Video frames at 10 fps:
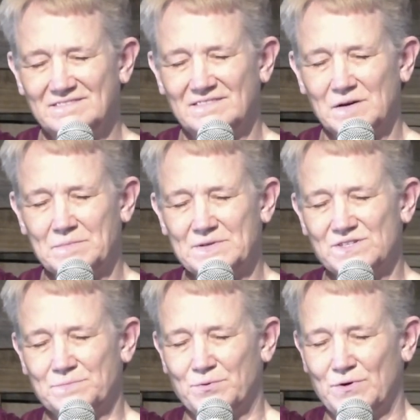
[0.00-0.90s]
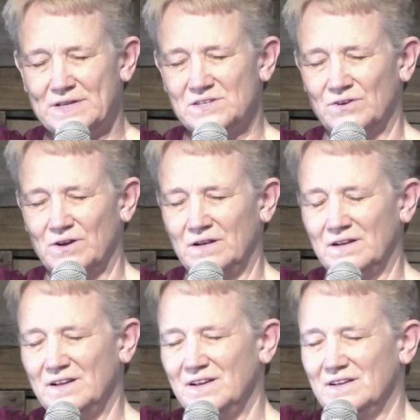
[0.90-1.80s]
Help us to press on,
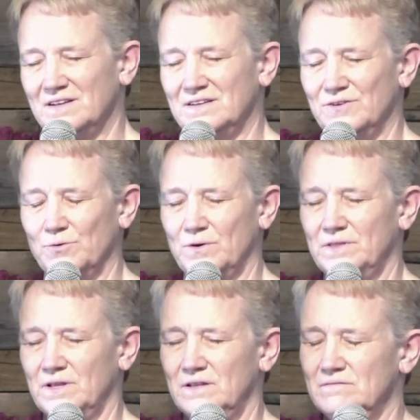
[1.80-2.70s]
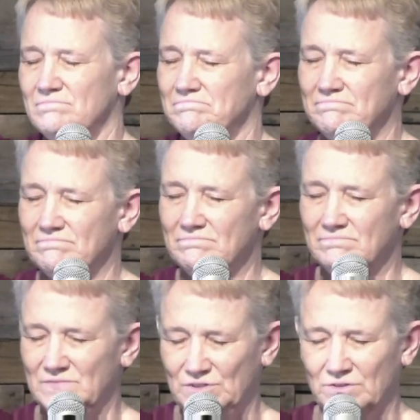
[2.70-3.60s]
knowing that
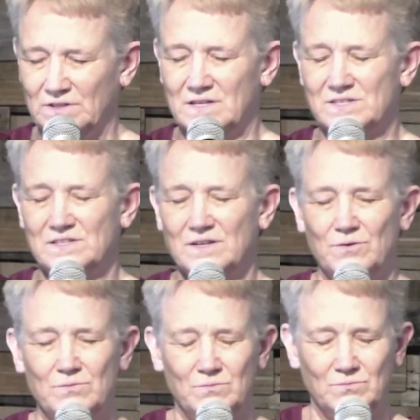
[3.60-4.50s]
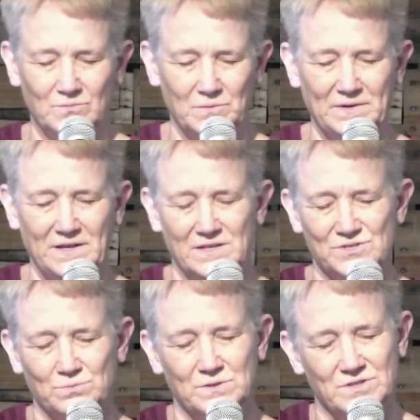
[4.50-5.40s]
you'll let us know when we need to
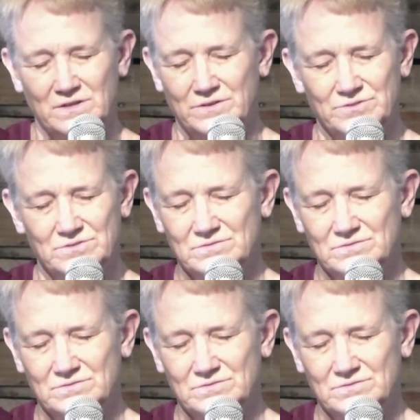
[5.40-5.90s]
switch gears.